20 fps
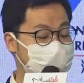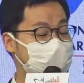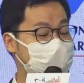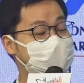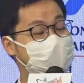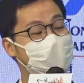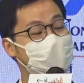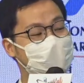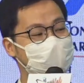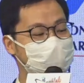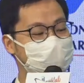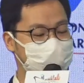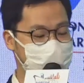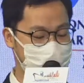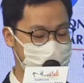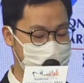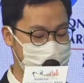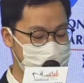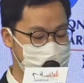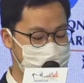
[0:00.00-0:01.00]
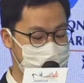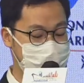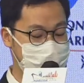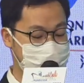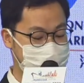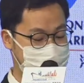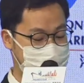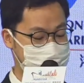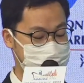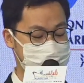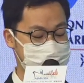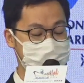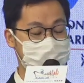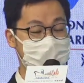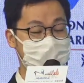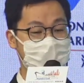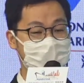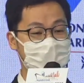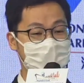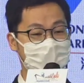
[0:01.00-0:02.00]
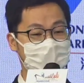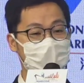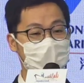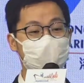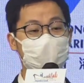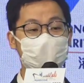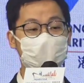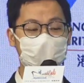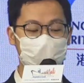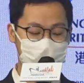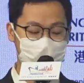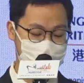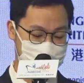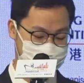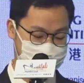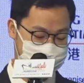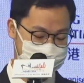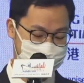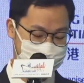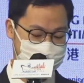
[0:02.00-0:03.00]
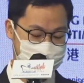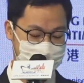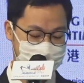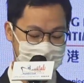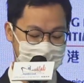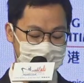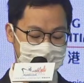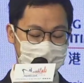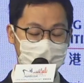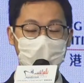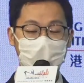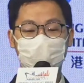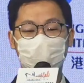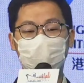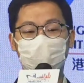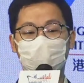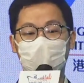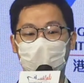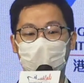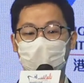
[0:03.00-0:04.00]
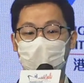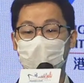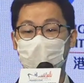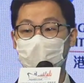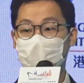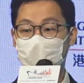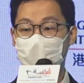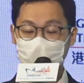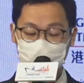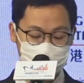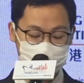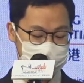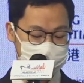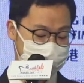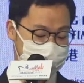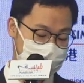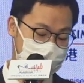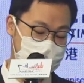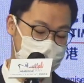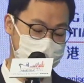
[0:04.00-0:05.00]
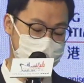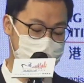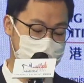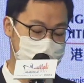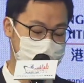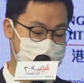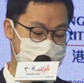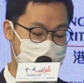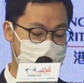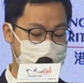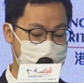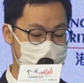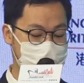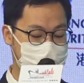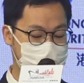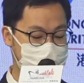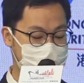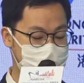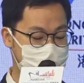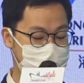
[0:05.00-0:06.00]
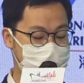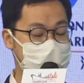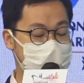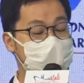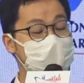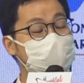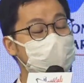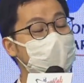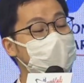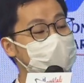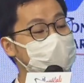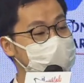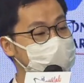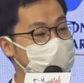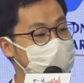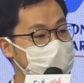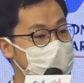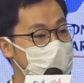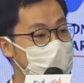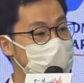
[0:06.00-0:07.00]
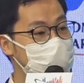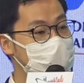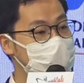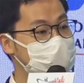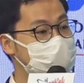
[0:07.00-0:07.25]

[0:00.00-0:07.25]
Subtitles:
Executive for the address. Coming up next, let's invite our guest of honor to come on stage to join us for the opening